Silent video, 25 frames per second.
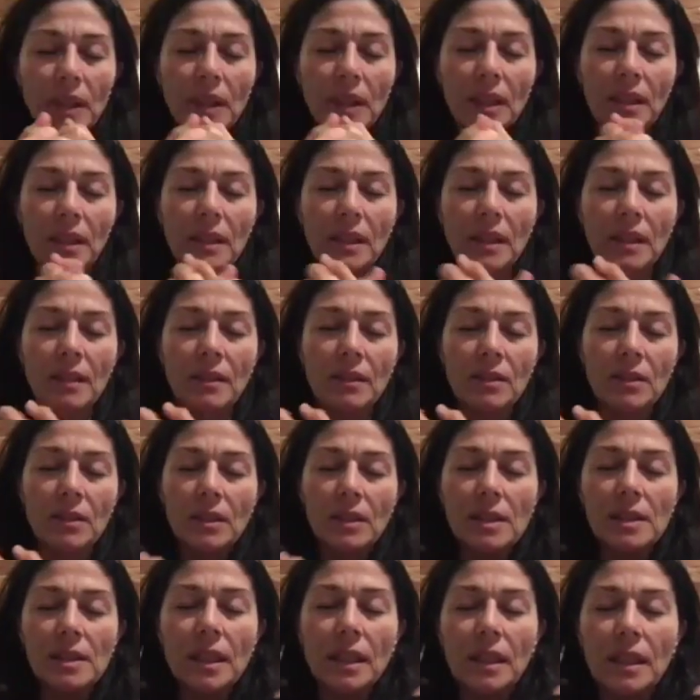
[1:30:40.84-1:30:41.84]
and
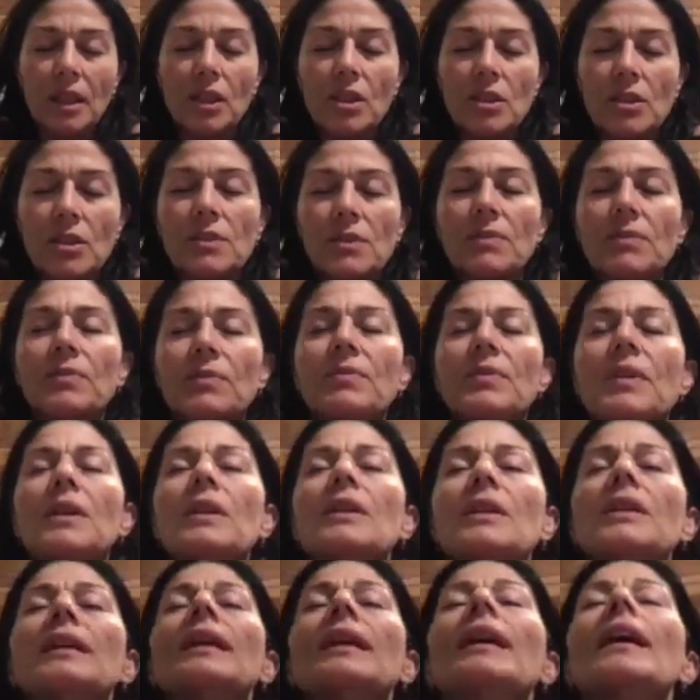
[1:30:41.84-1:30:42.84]
just like I just feel
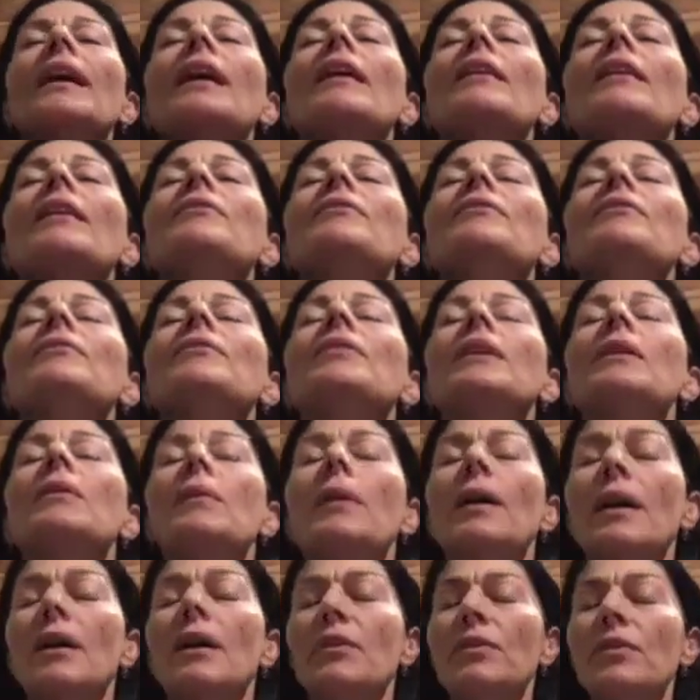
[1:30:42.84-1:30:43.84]
it
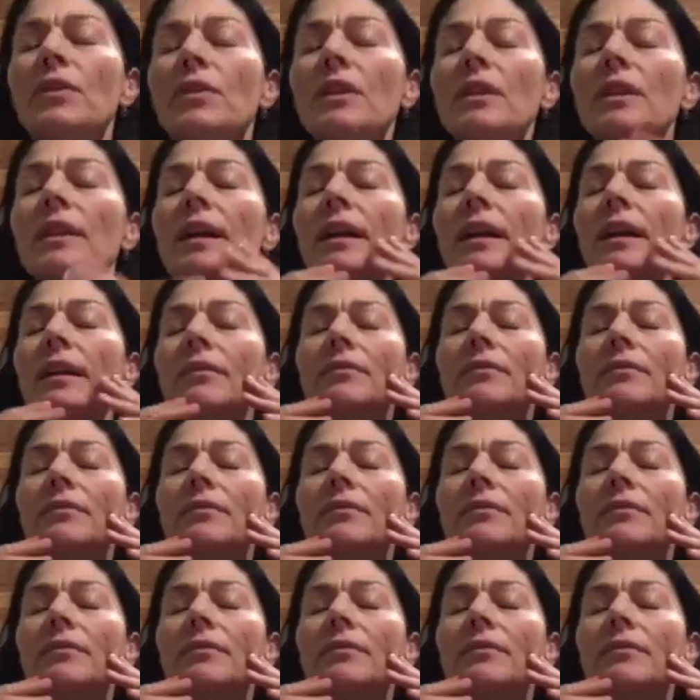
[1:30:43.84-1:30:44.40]
everywhere. I feel it everywhere.